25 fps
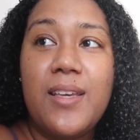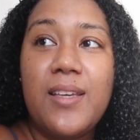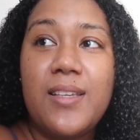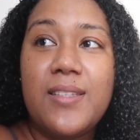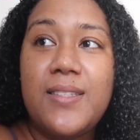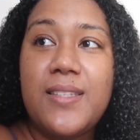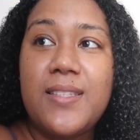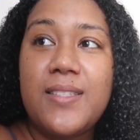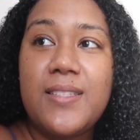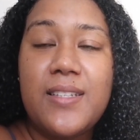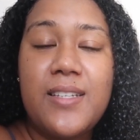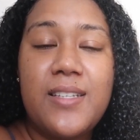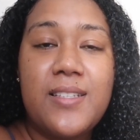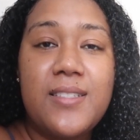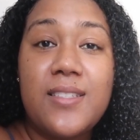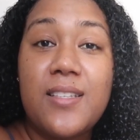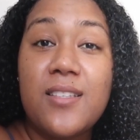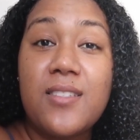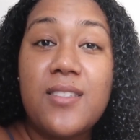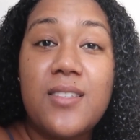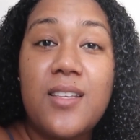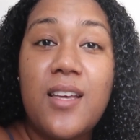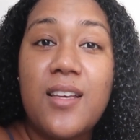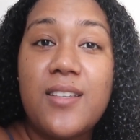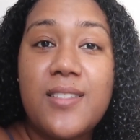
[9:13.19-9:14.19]
seasonings
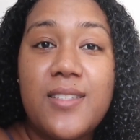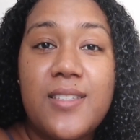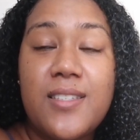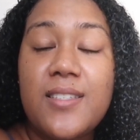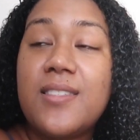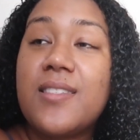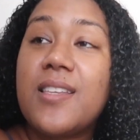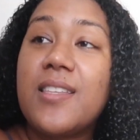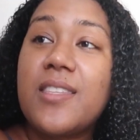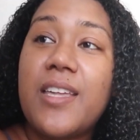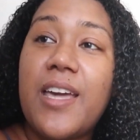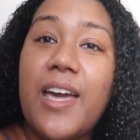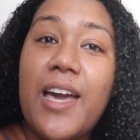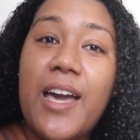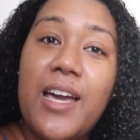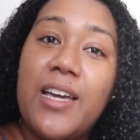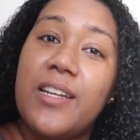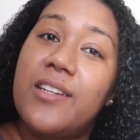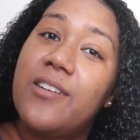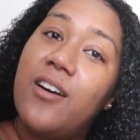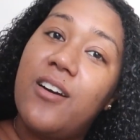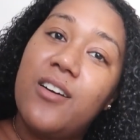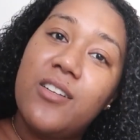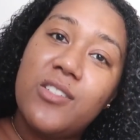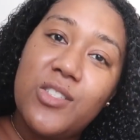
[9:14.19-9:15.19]
and sauces that they
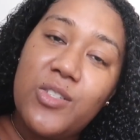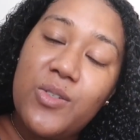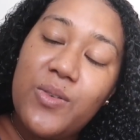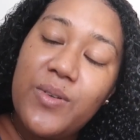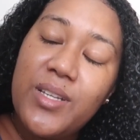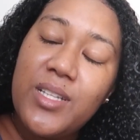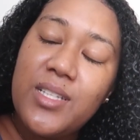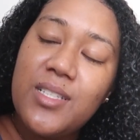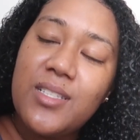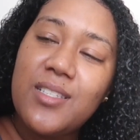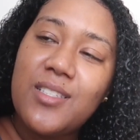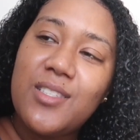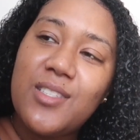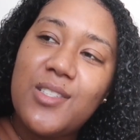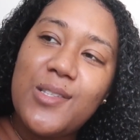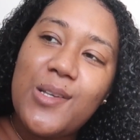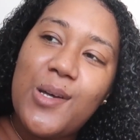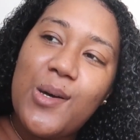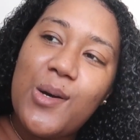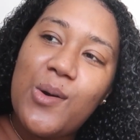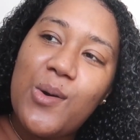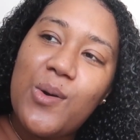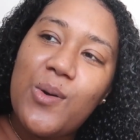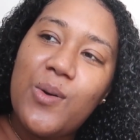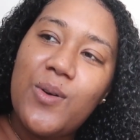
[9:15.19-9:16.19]
add onto it,
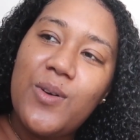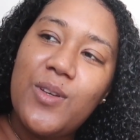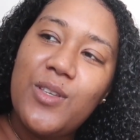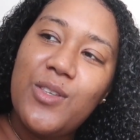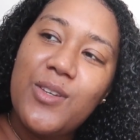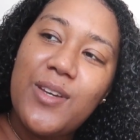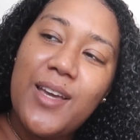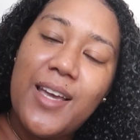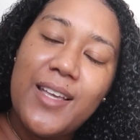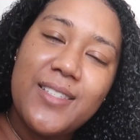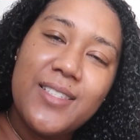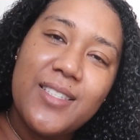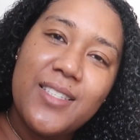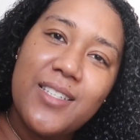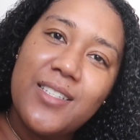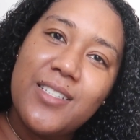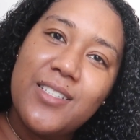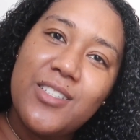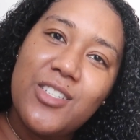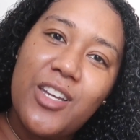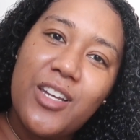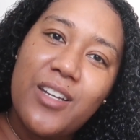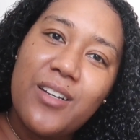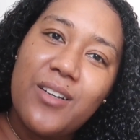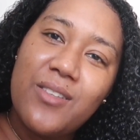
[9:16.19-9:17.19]
so you guys
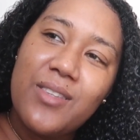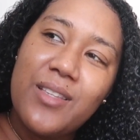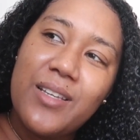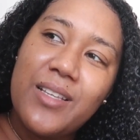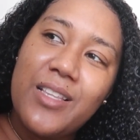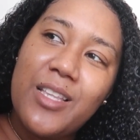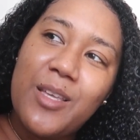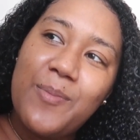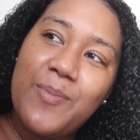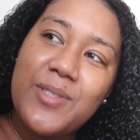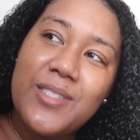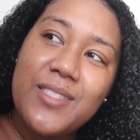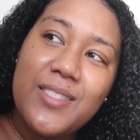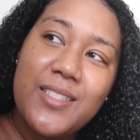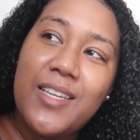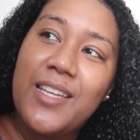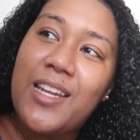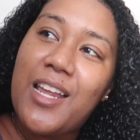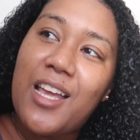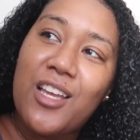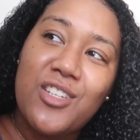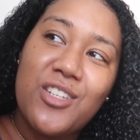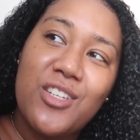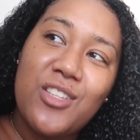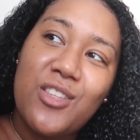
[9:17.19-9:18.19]
can check out the clips. It
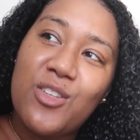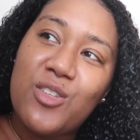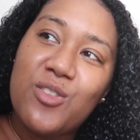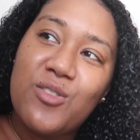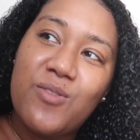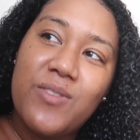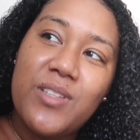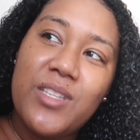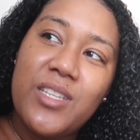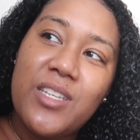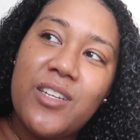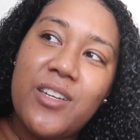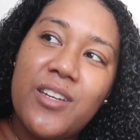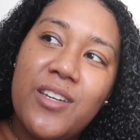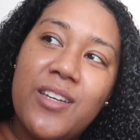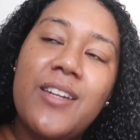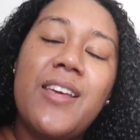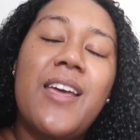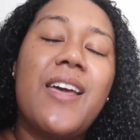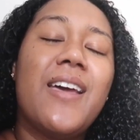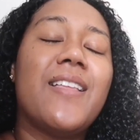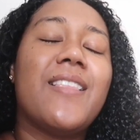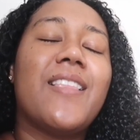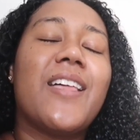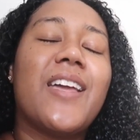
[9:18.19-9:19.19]
actually looks really good.
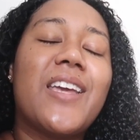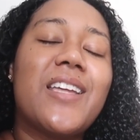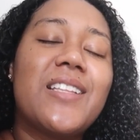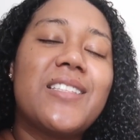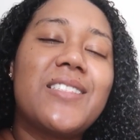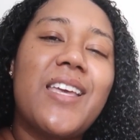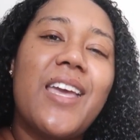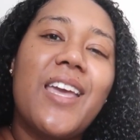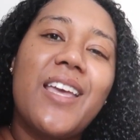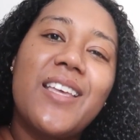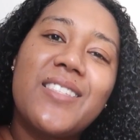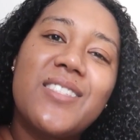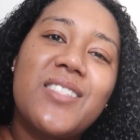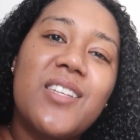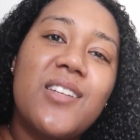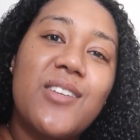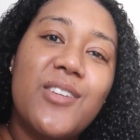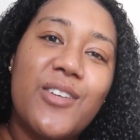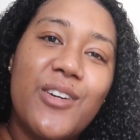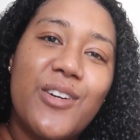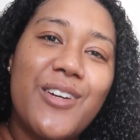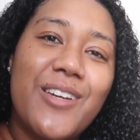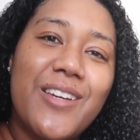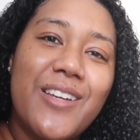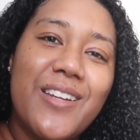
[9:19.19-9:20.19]
Like, it tasted
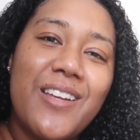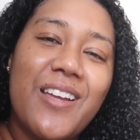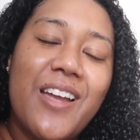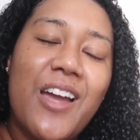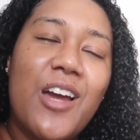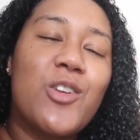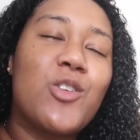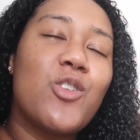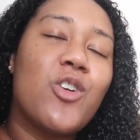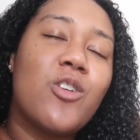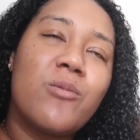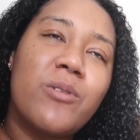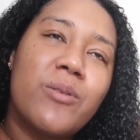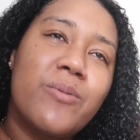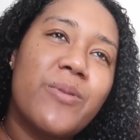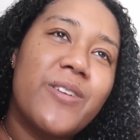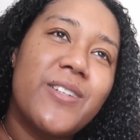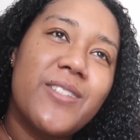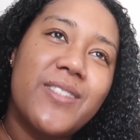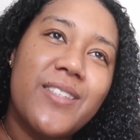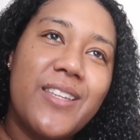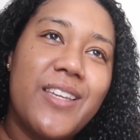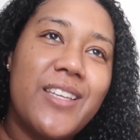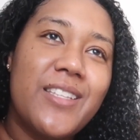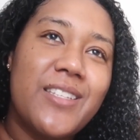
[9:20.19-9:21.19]
good. A normal
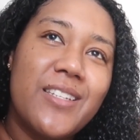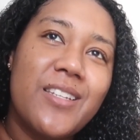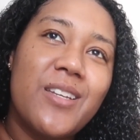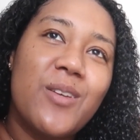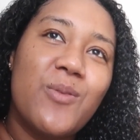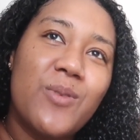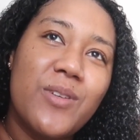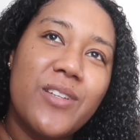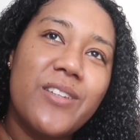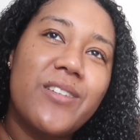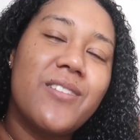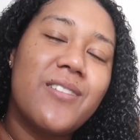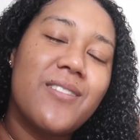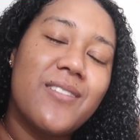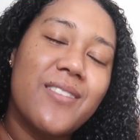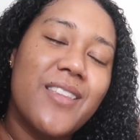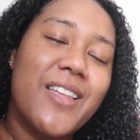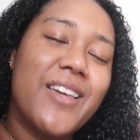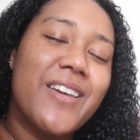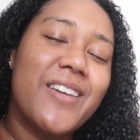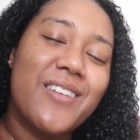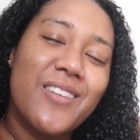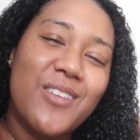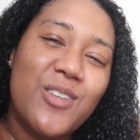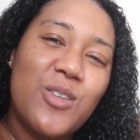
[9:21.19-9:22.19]
person eating it would,
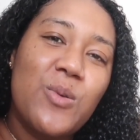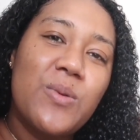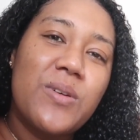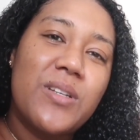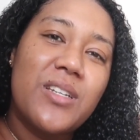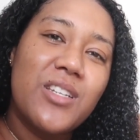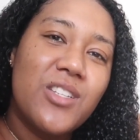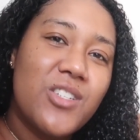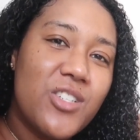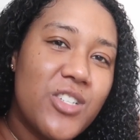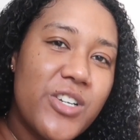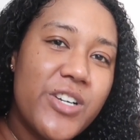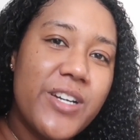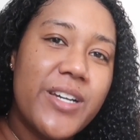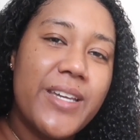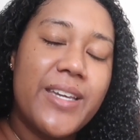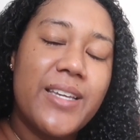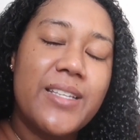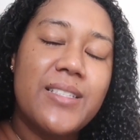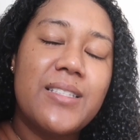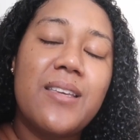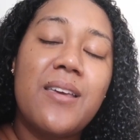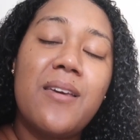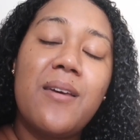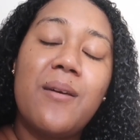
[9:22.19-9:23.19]
like, you would enjoy
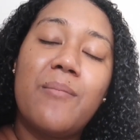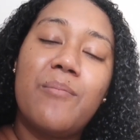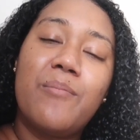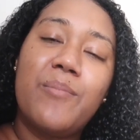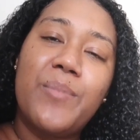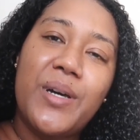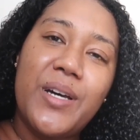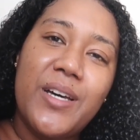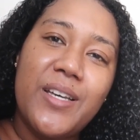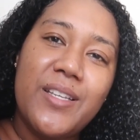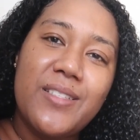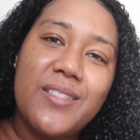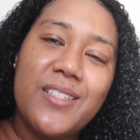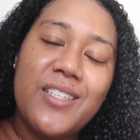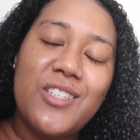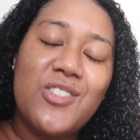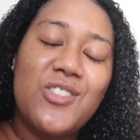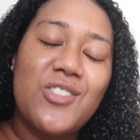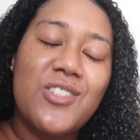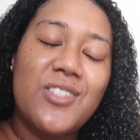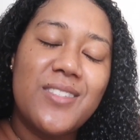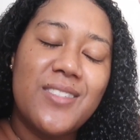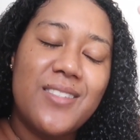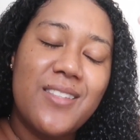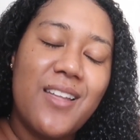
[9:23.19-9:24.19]
it, but
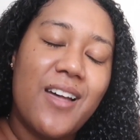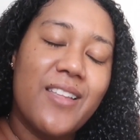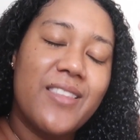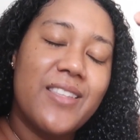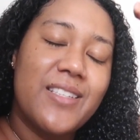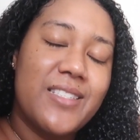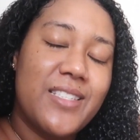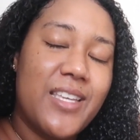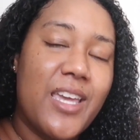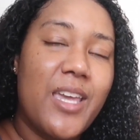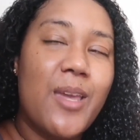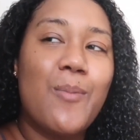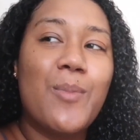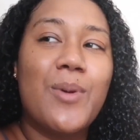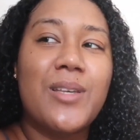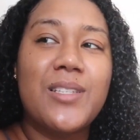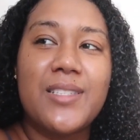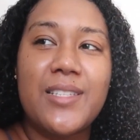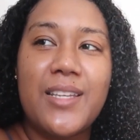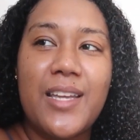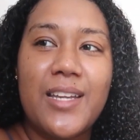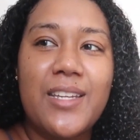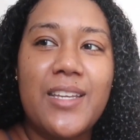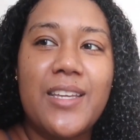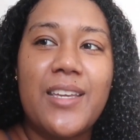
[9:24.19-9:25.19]
it's just not the same
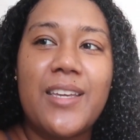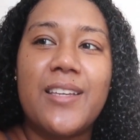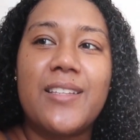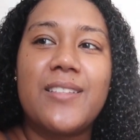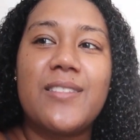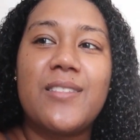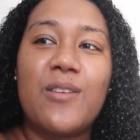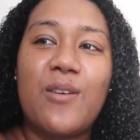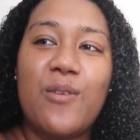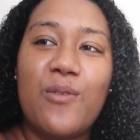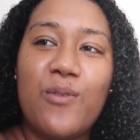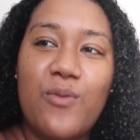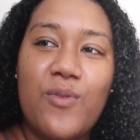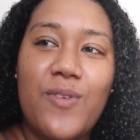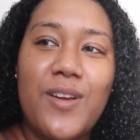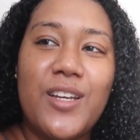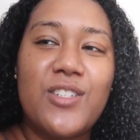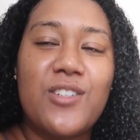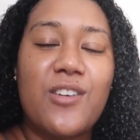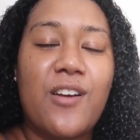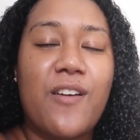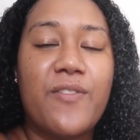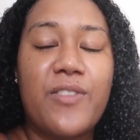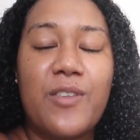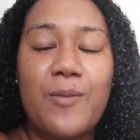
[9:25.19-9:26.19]
as getting it
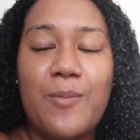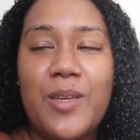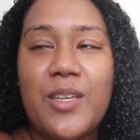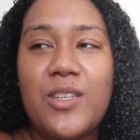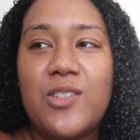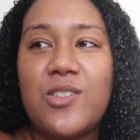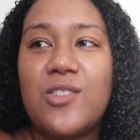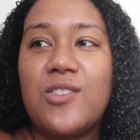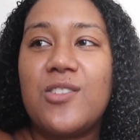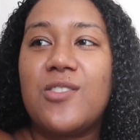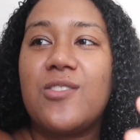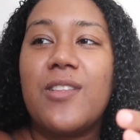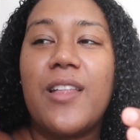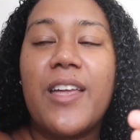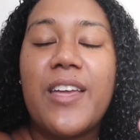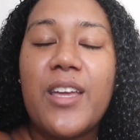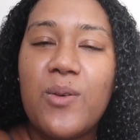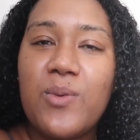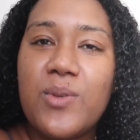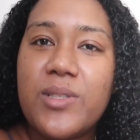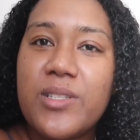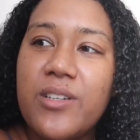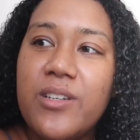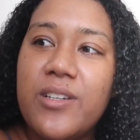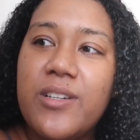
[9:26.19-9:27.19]
fresh off the beach. So like, it
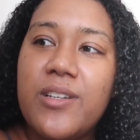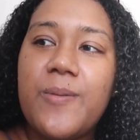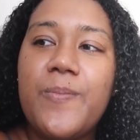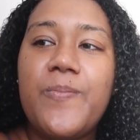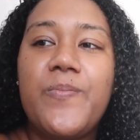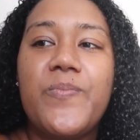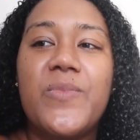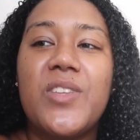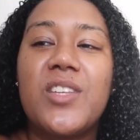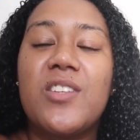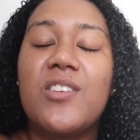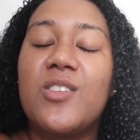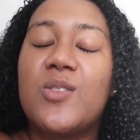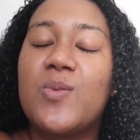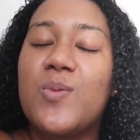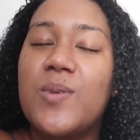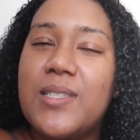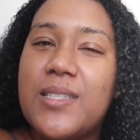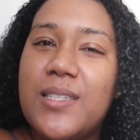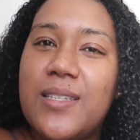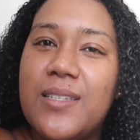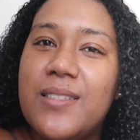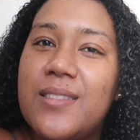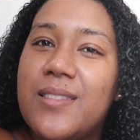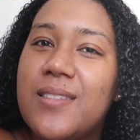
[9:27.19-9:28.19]
was good, it just
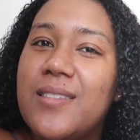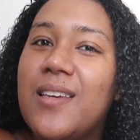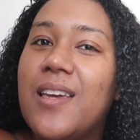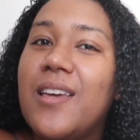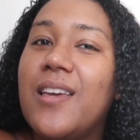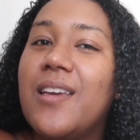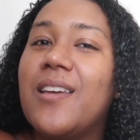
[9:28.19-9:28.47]
wasn't